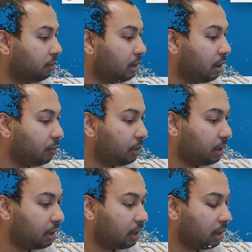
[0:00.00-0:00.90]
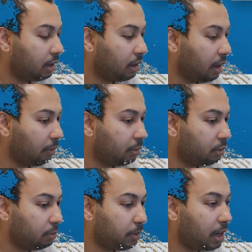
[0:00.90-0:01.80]
now we can able
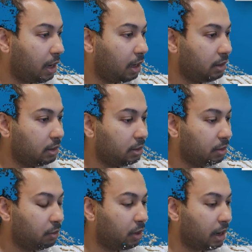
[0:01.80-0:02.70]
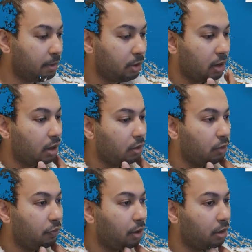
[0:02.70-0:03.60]
to, but what I'm gonna
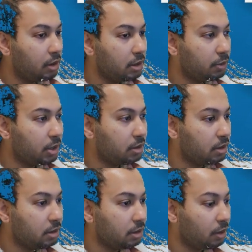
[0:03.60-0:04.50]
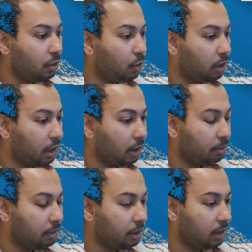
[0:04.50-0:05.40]
do for this, because this is an old
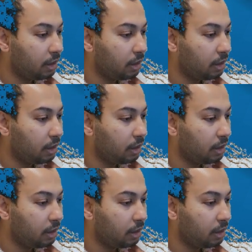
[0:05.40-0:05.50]
game,